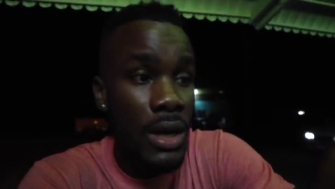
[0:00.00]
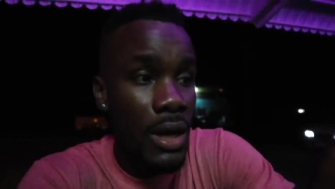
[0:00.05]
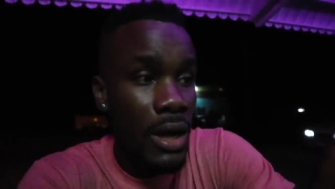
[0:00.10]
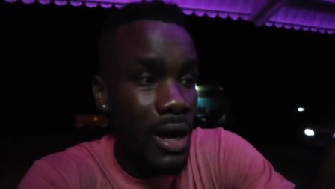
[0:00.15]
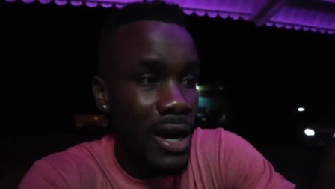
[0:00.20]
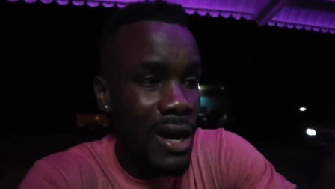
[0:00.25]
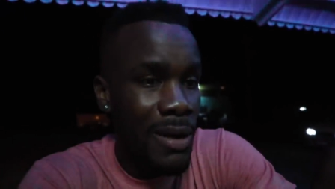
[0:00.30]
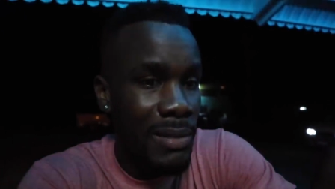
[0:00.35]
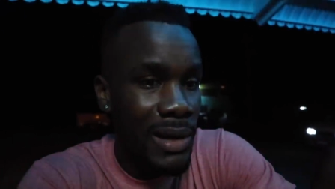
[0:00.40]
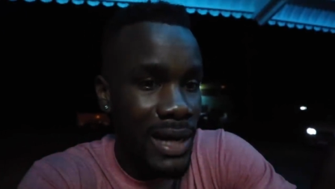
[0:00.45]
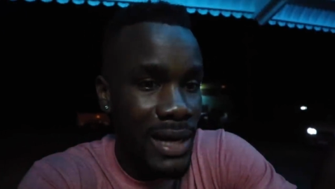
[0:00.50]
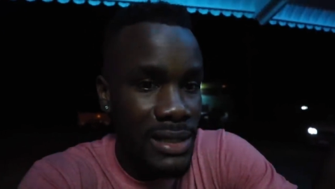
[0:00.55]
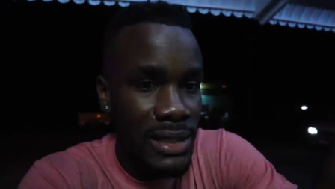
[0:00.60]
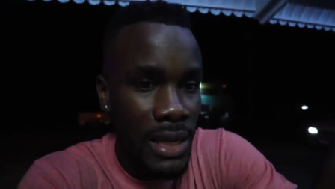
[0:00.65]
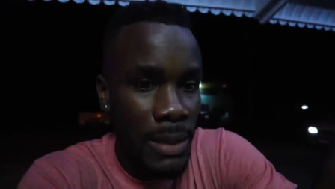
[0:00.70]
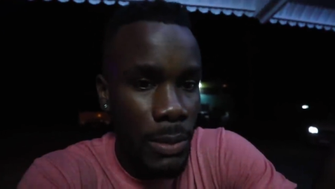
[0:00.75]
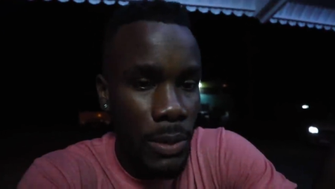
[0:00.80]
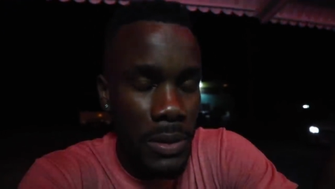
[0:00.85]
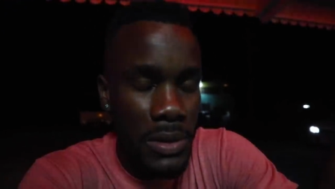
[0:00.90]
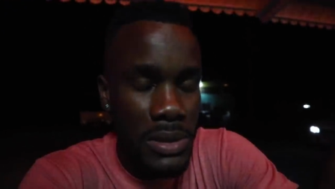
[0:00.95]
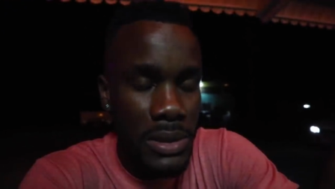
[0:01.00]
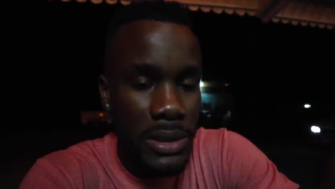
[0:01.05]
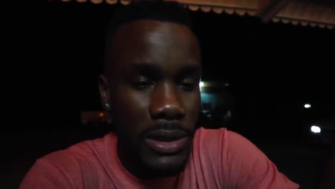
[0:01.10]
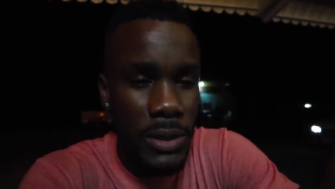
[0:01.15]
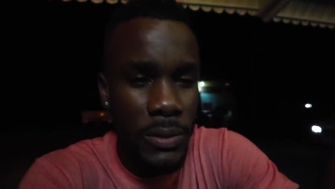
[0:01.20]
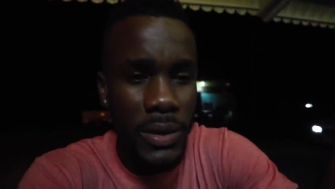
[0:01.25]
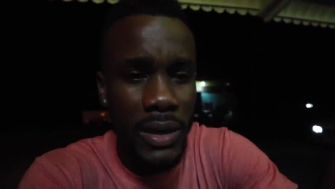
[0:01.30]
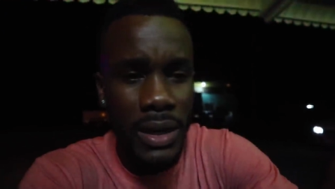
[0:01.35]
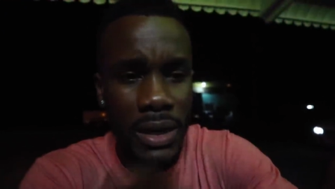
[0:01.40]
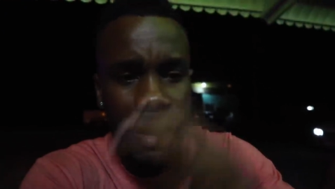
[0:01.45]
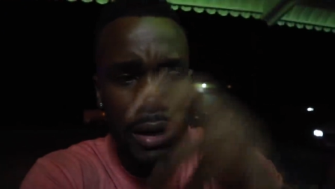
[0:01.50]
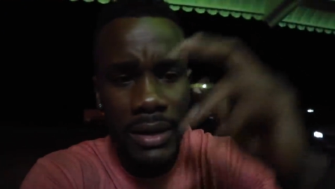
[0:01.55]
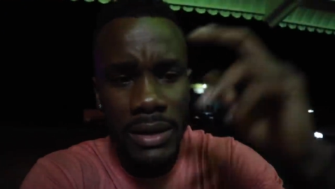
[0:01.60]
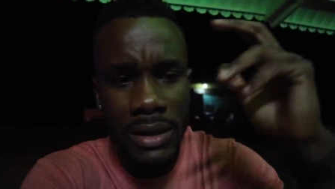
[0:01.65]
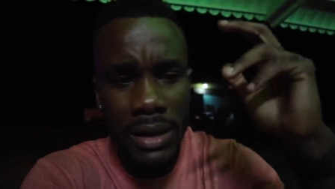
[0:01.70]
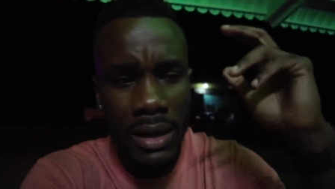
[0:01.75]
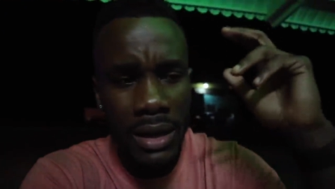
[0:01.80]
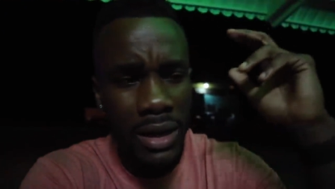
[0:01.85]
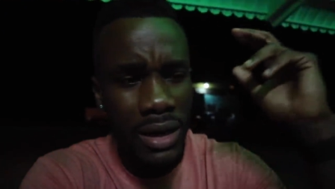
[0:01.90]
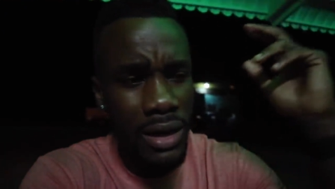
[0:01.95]
Um, last time I was here we had
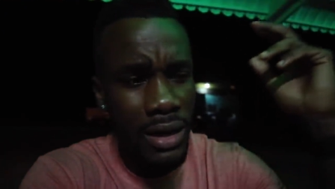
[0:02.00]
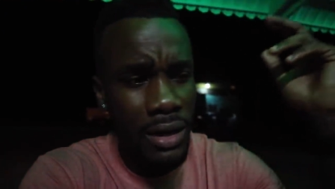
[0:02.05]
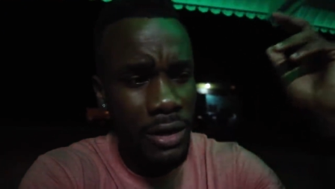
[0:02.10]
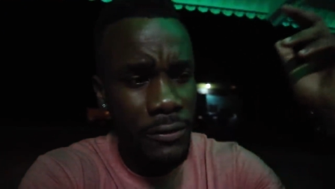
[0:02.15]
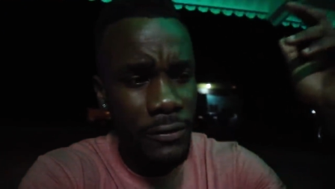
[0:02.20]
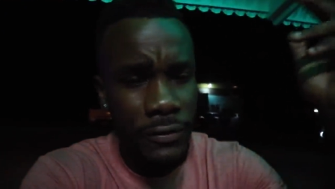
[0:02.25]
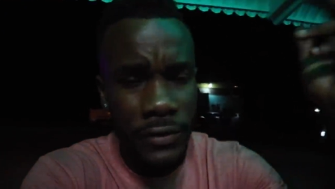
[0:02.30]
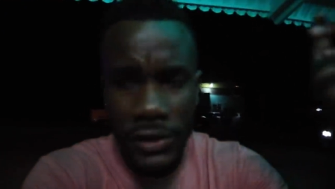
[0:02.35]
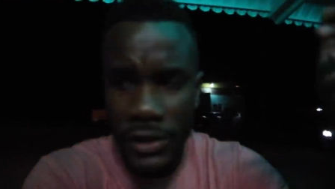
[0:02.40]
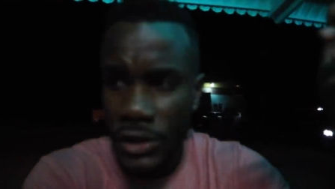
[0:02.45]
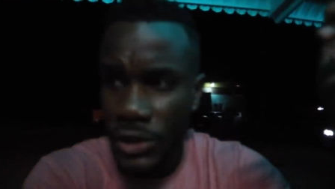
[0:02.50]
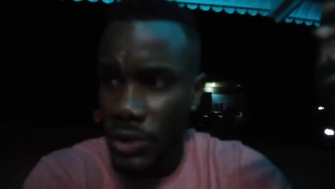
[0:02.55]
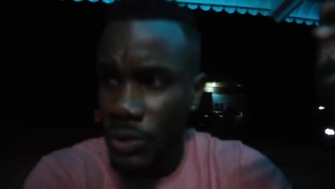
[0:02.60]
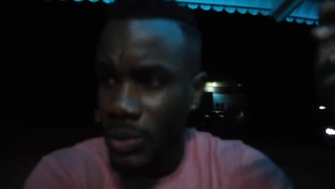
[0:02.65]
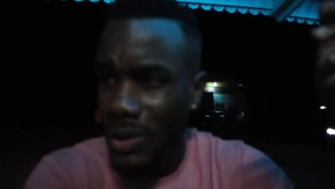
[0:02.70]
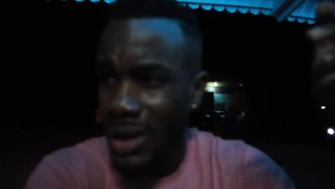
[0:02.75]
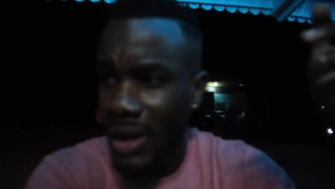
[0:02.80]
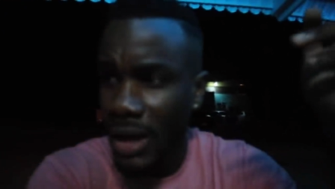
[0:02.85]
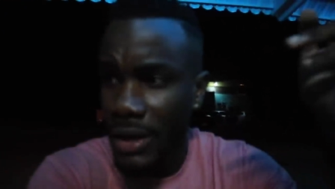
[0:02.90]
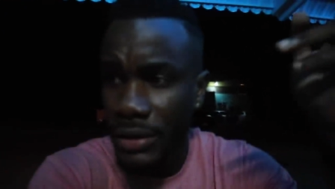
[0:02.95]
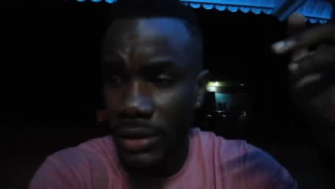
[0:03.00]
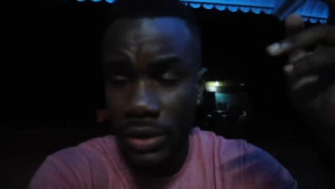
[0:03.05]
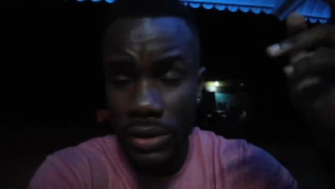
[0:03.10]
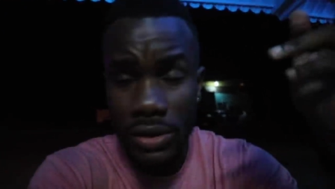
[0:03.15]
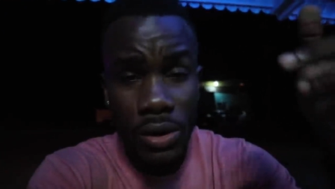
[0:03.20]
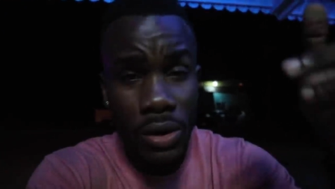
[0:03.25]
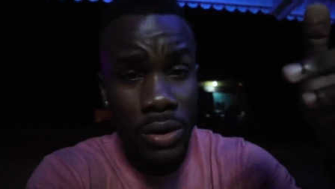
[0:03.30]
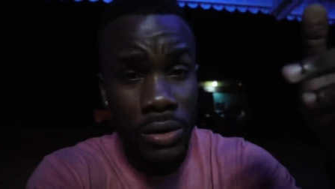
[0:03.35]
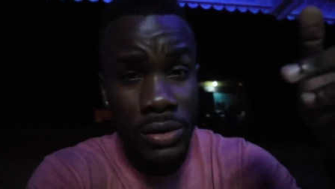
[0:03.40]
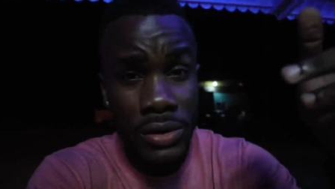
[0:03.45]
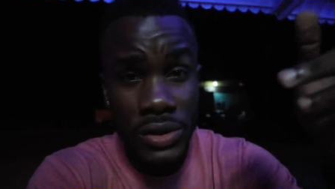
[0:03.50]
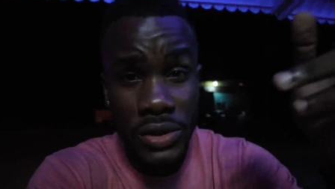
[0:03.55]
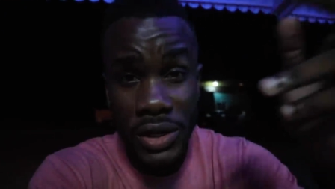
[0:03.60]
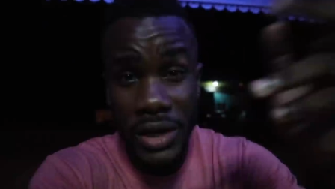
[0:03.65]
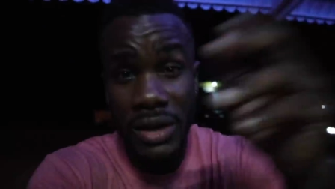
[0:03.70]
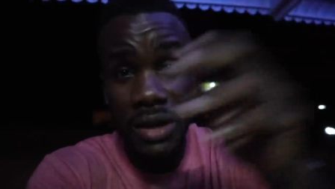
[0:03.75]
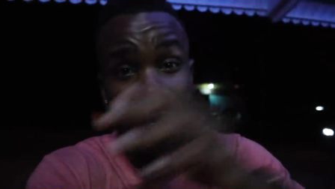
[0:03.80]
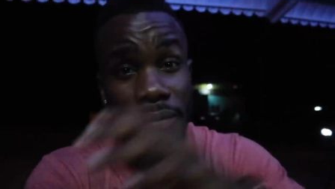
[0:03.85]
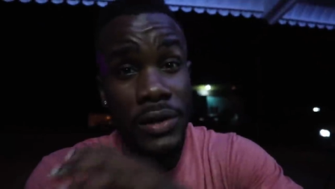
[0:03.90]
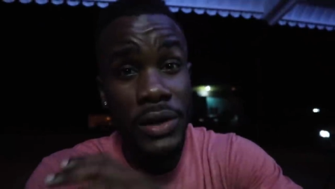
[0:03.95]
uh, fish, we had the conch, so
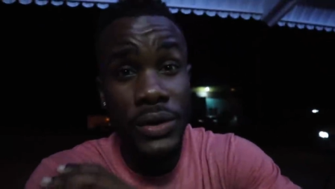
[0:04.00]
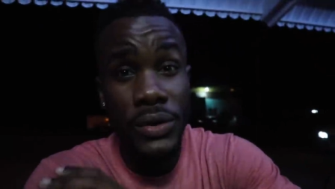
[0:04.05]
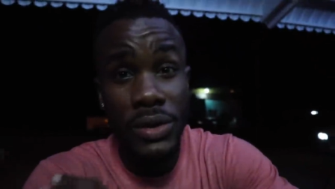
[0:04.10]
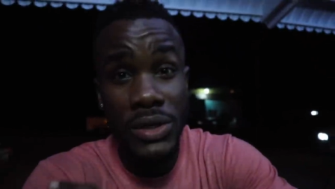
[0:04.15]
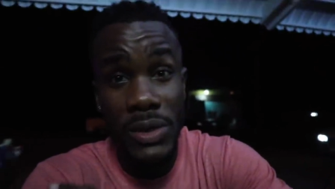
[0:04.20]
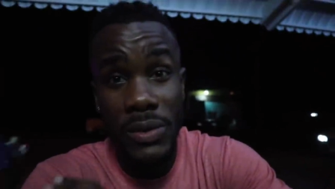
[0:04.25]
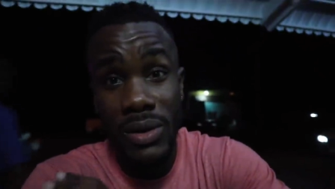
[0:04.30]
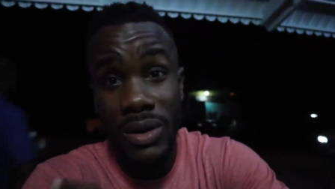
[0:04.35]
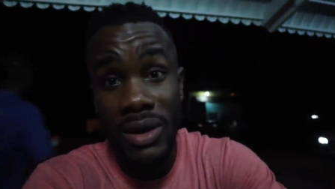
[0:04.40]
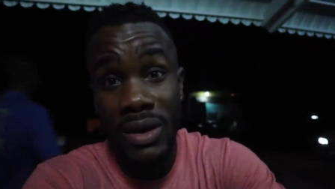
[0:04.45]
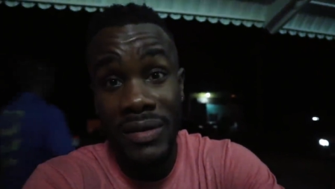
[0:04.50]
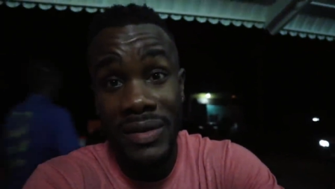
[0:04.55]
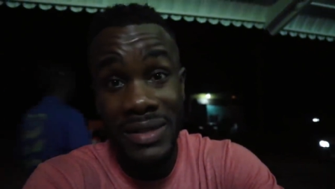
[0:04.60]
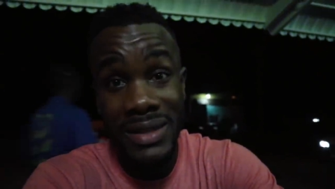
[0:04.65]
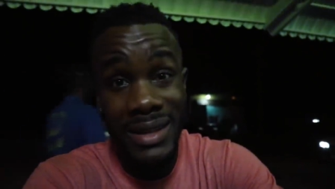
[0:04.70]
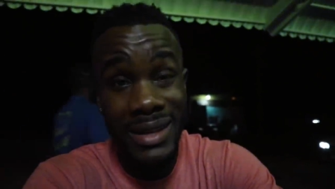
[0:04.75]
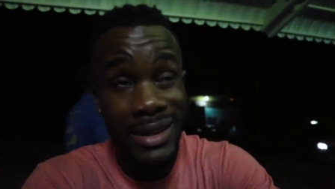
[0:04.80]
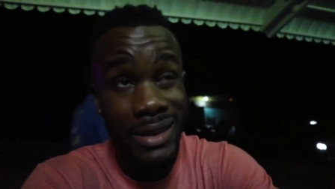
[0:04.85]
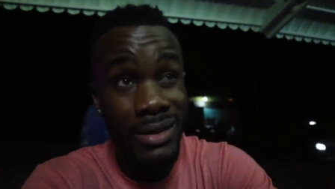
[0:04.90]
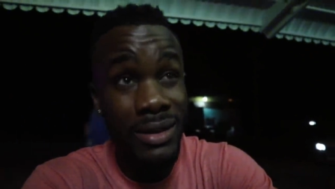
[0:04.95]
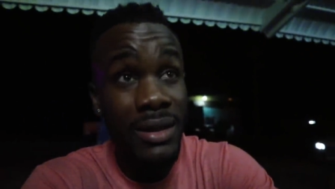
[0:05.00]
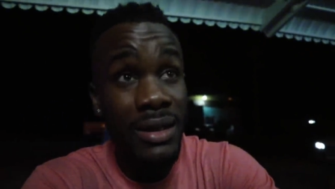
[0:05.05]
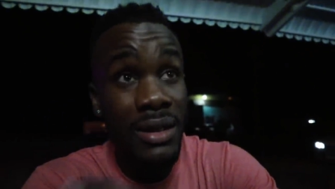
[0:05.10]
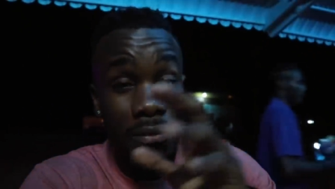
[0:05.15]
you definitely know, so we're gonna have that again.